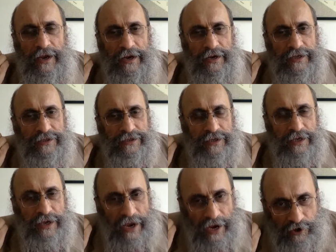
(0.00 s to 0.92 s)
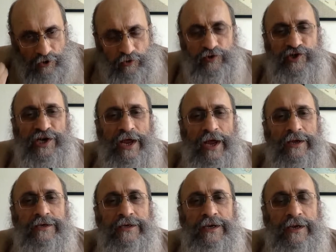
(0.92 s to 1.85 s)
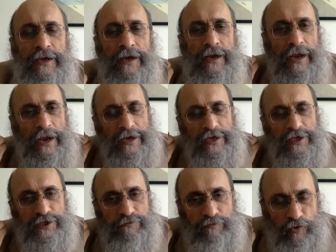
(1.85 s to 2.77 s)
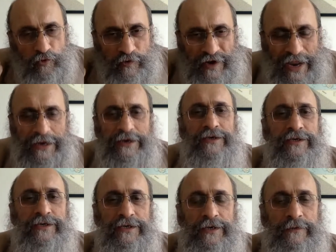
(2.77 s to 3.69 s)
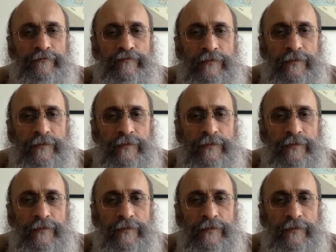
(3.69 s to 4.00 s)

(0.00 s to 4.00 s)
in its heterogeneity, in its plurality.